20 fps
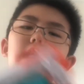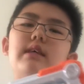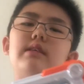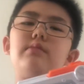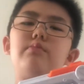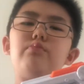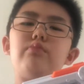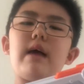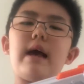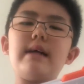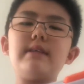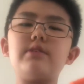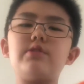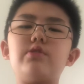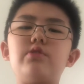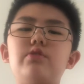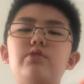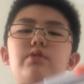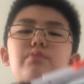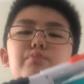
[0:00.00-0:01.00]

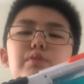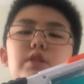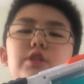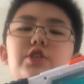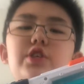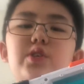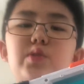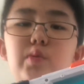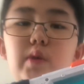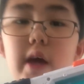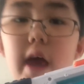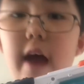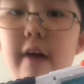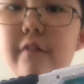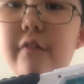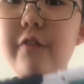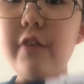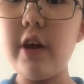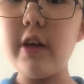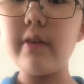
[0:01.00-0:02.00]
blasters but just want to have
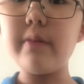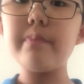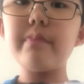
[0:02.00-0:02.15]
fun,